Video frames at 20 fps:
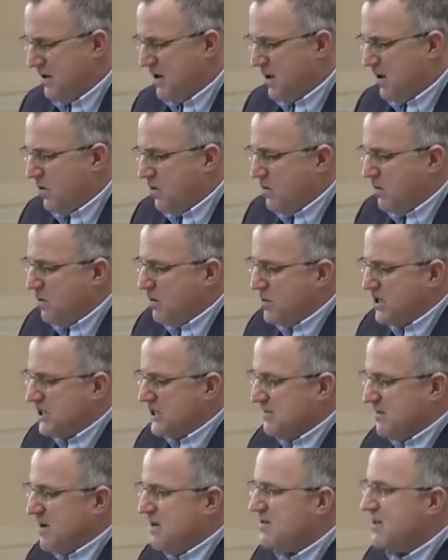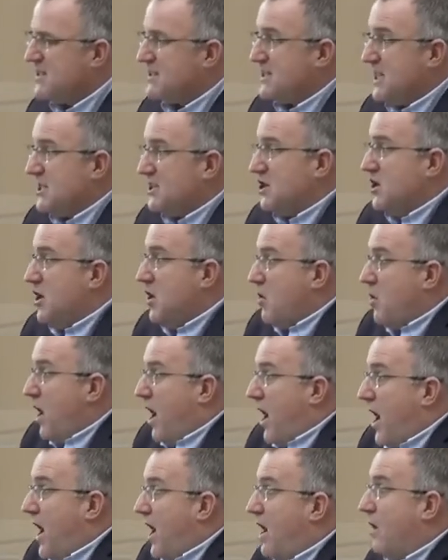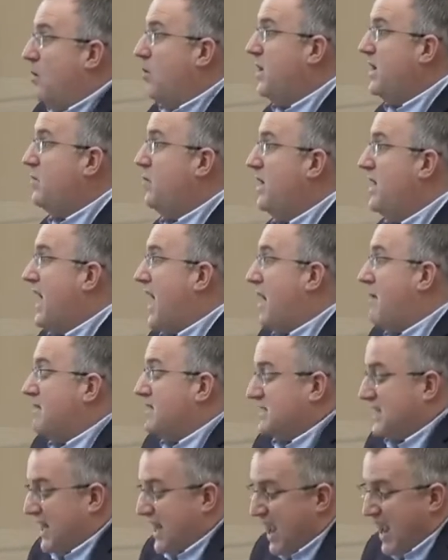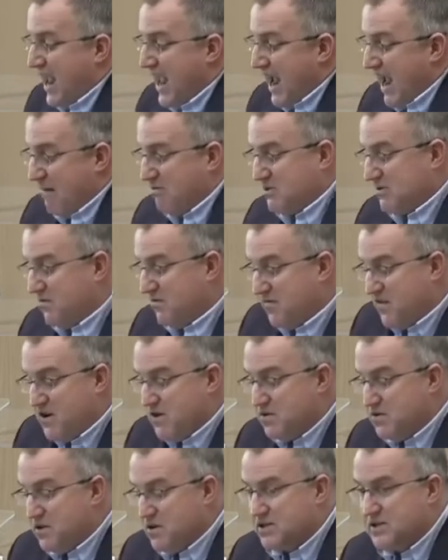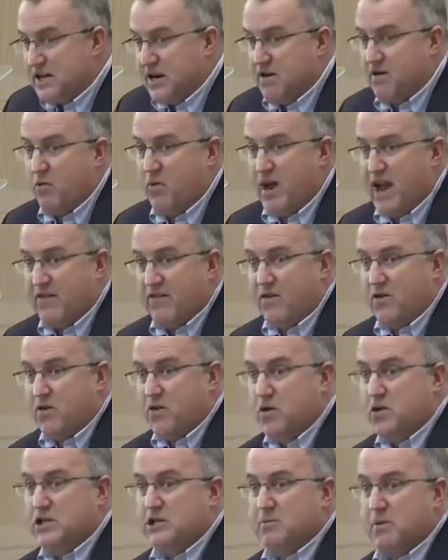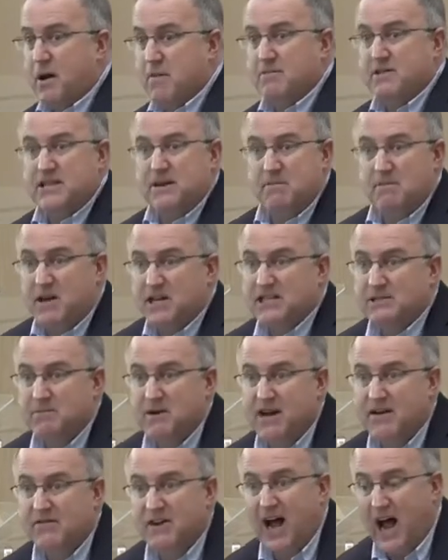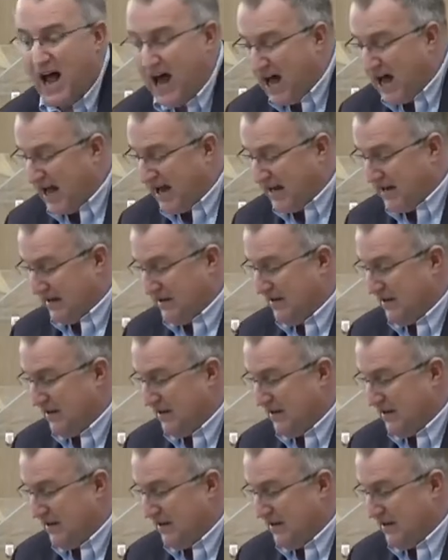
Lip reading: Or the spirit that says, you know, we obviously have some feel-goods here and we have goosebumps, it must be of God.